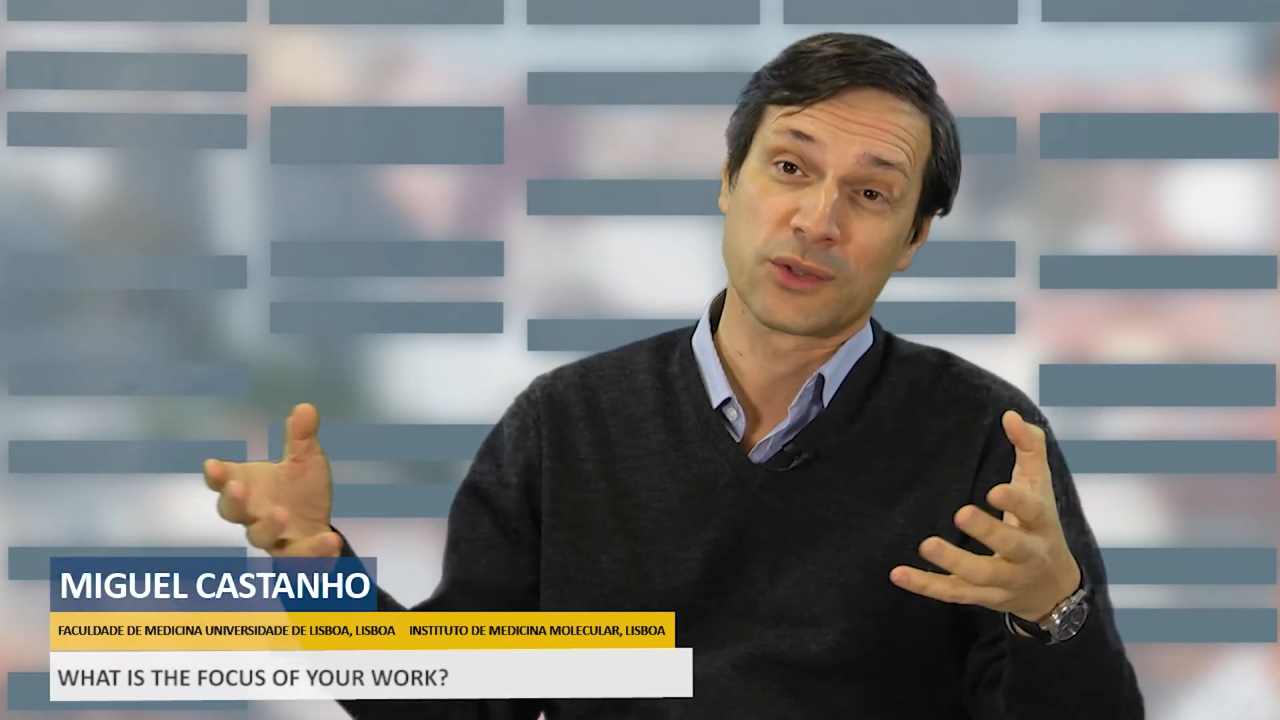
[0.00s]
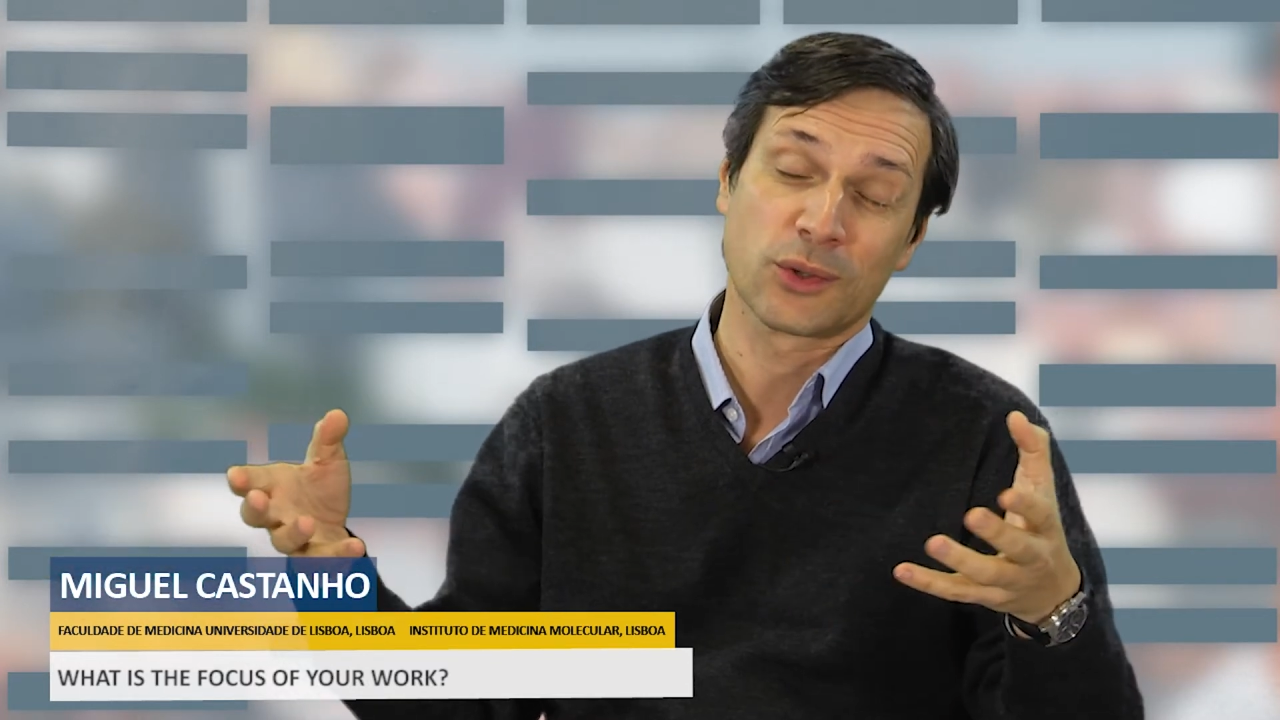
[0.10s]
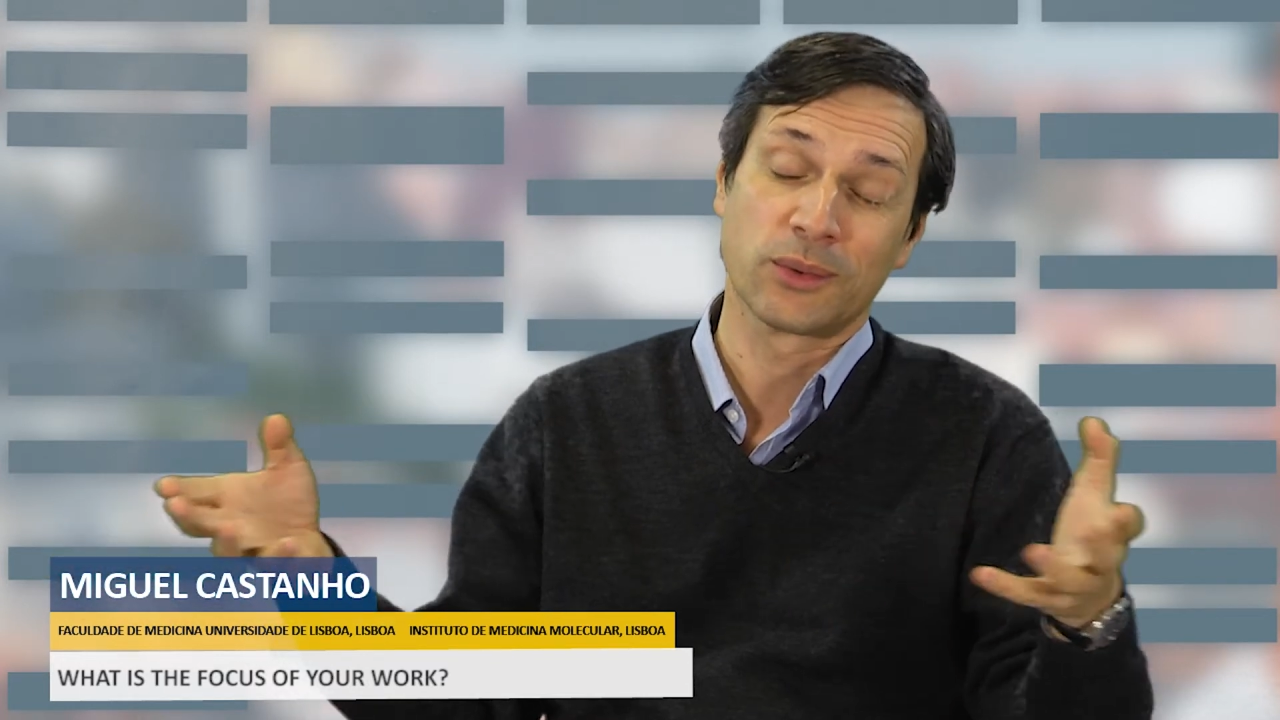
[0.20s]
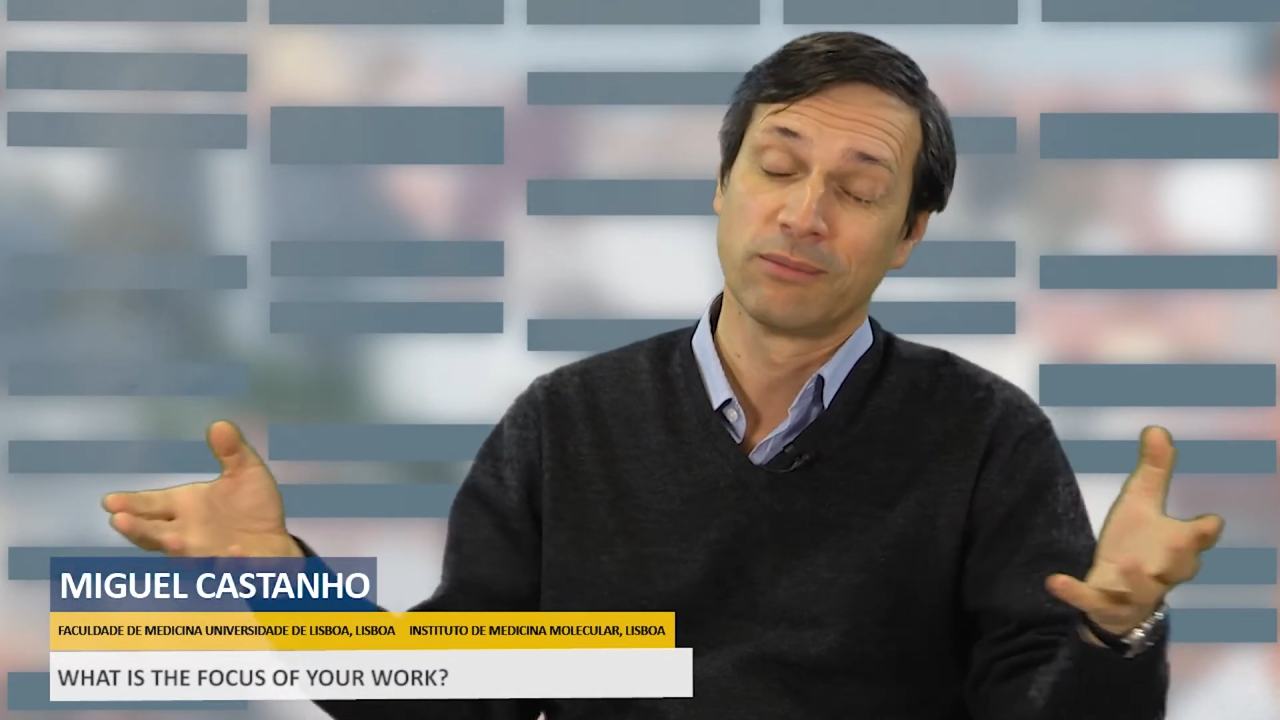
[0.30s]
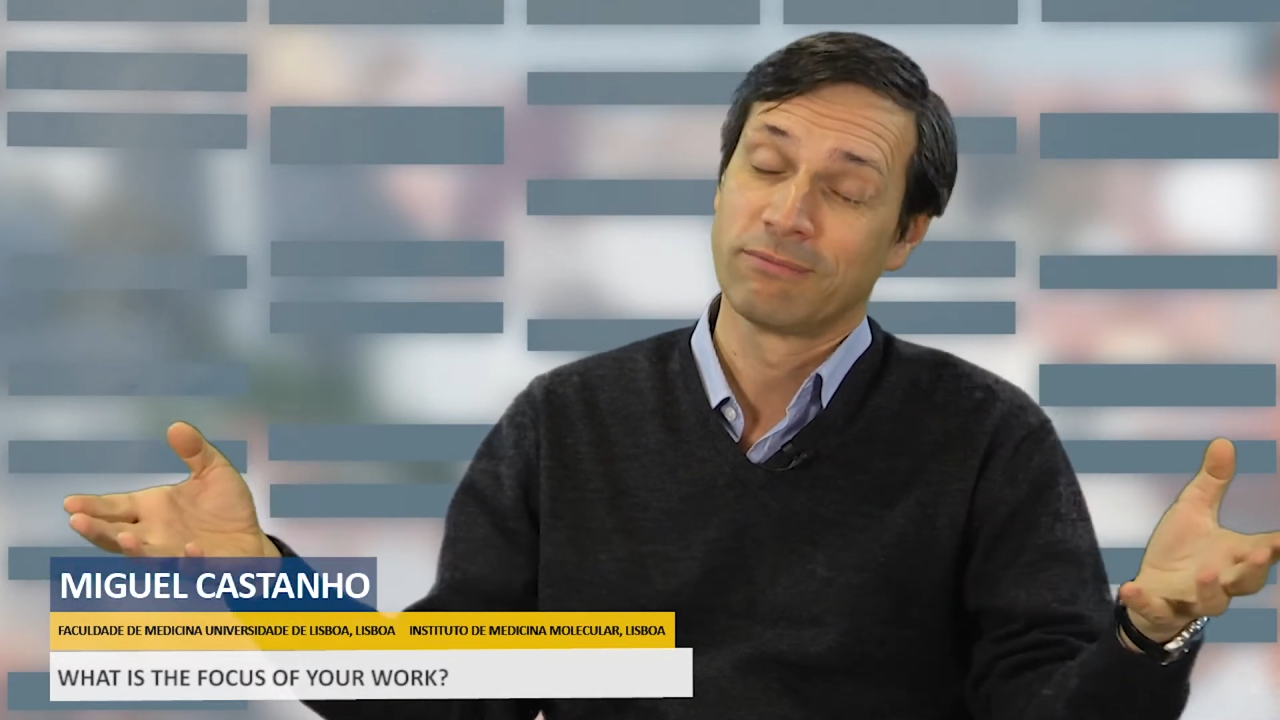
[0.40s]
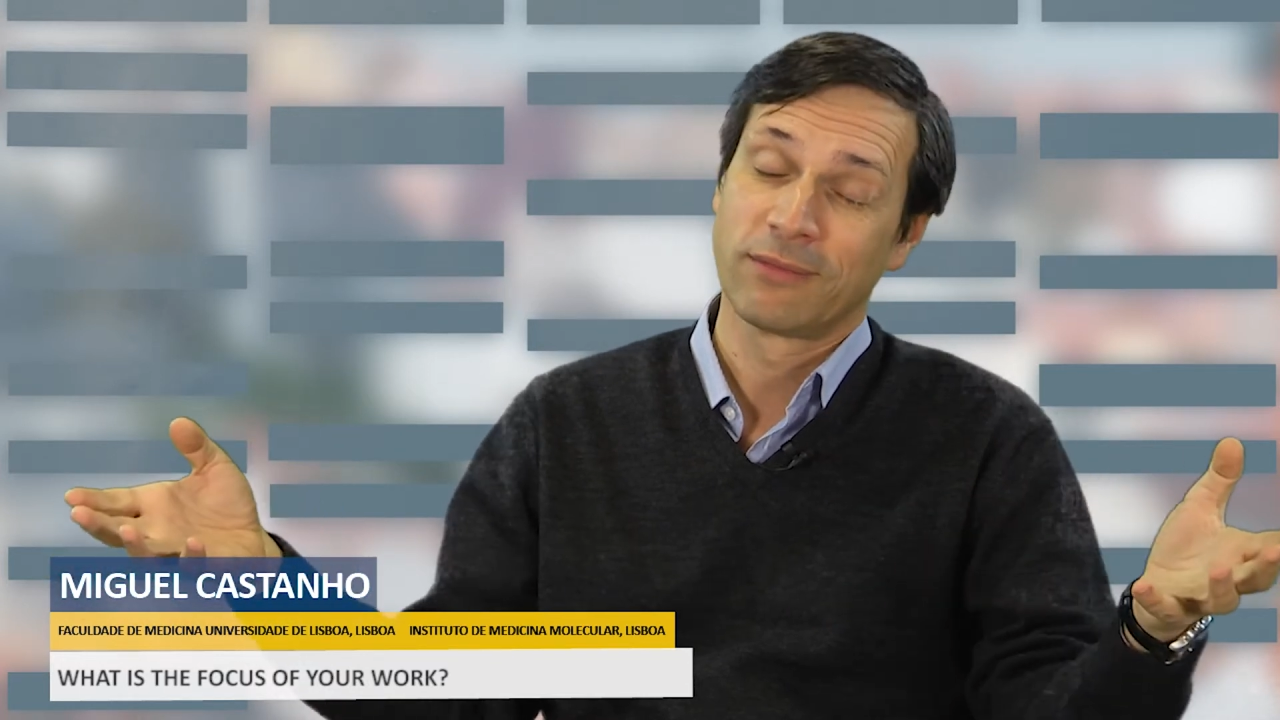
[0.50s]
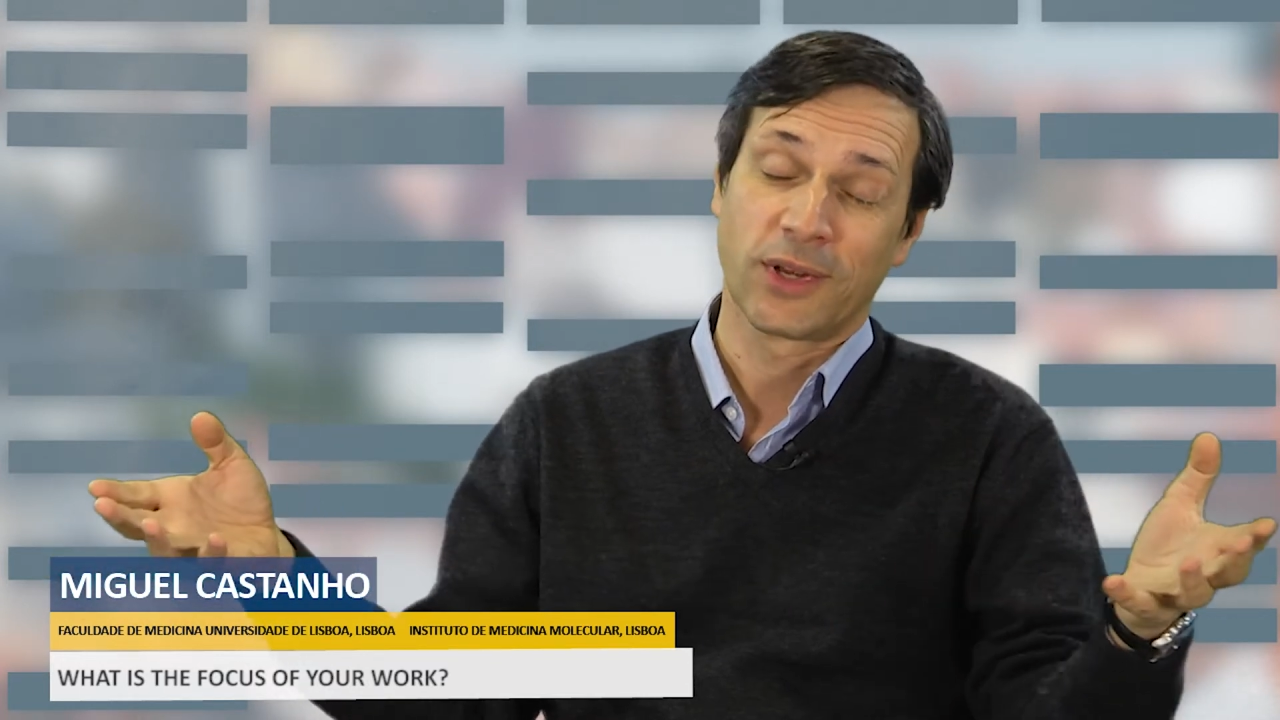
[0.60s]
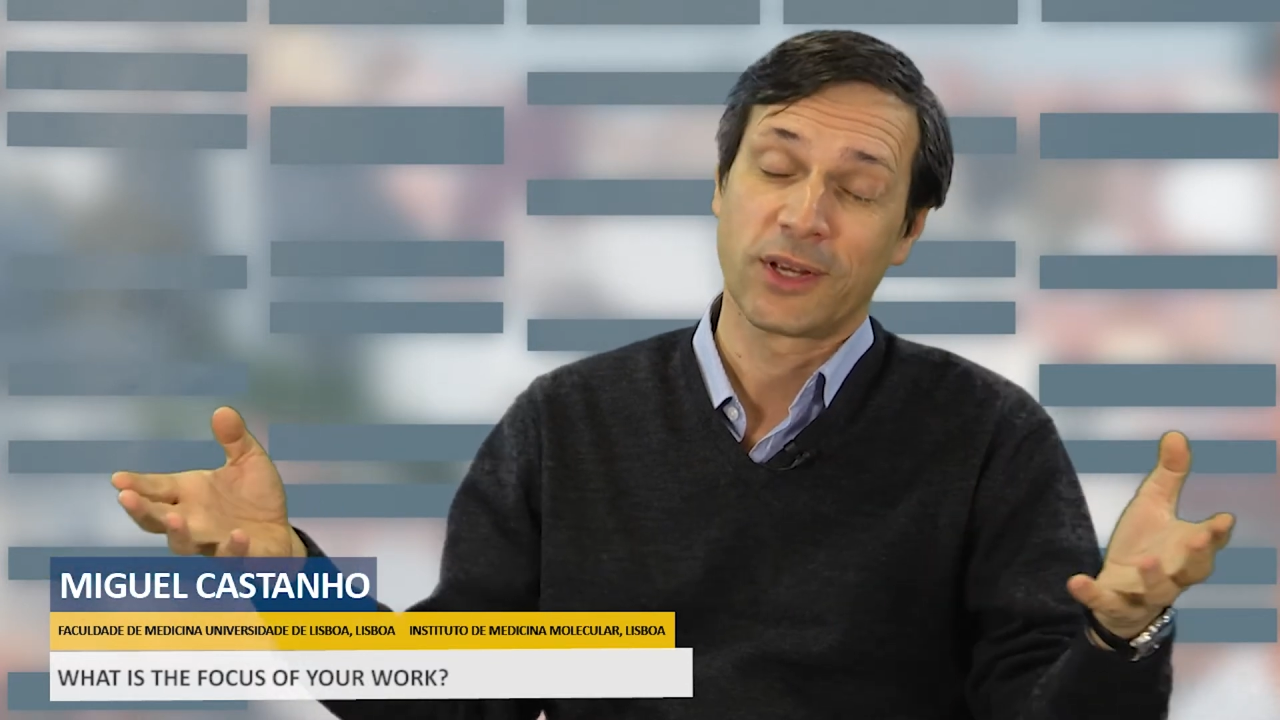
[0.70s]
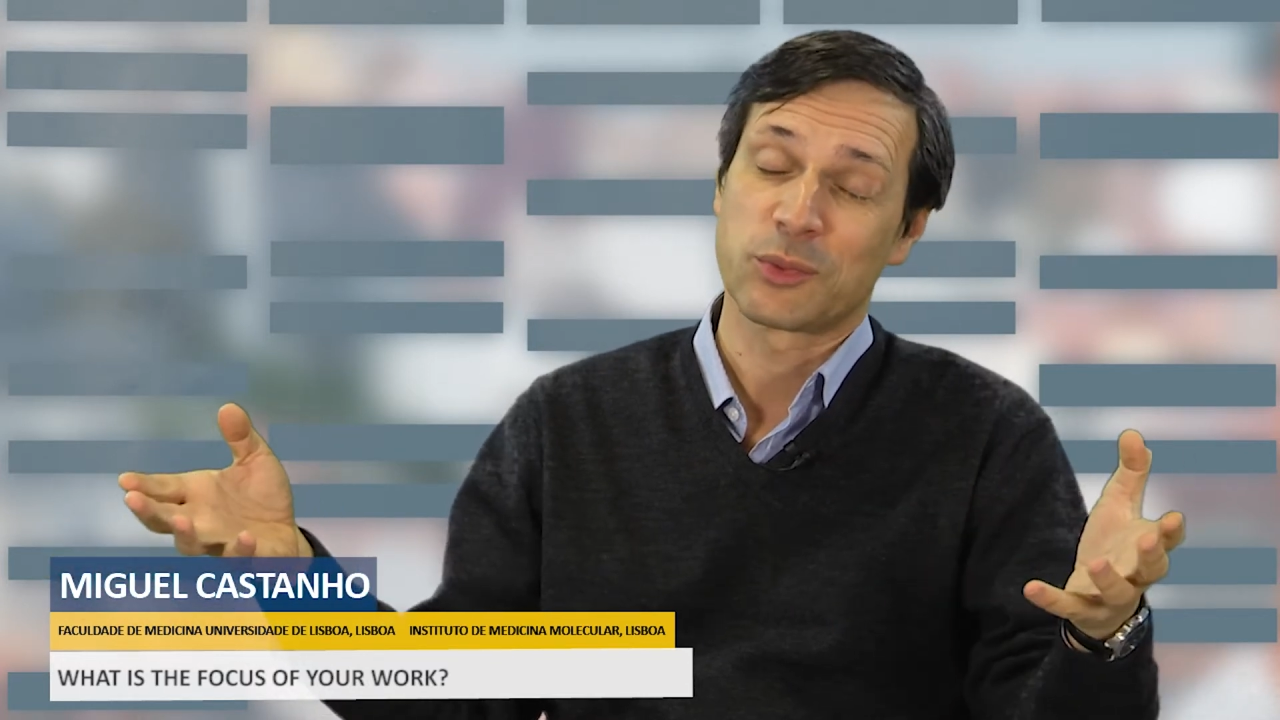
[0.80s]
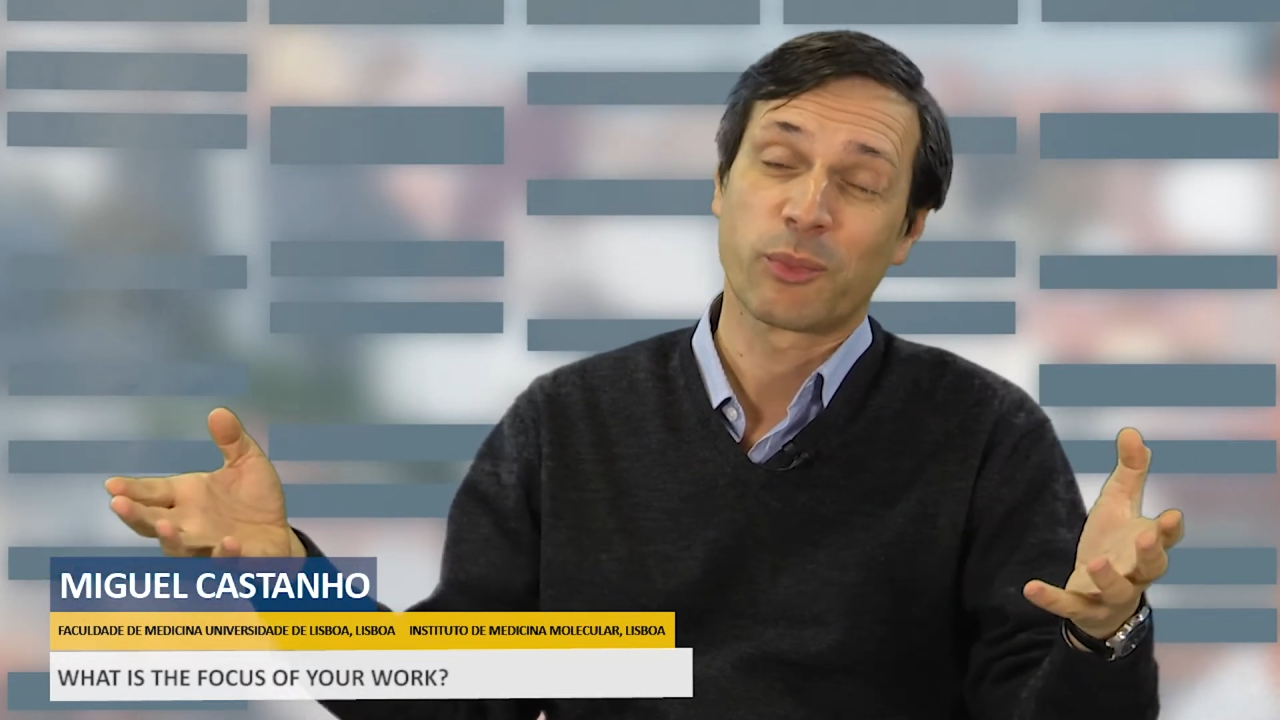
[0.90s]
So it's